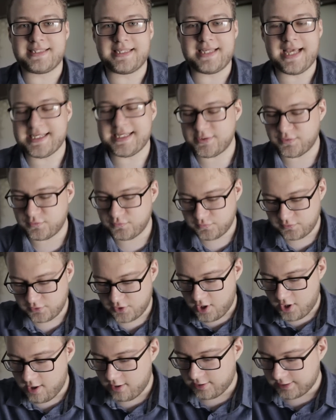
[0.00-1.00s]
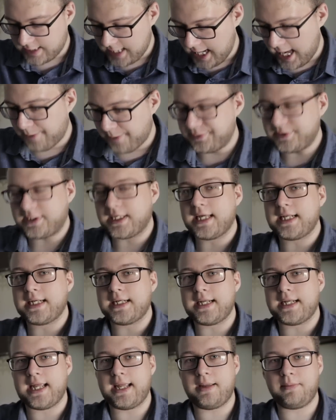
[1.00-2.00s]
He has a long,
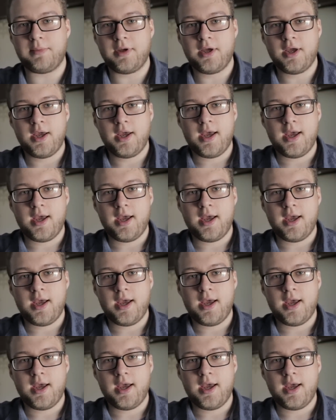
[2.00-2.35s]
complicated name.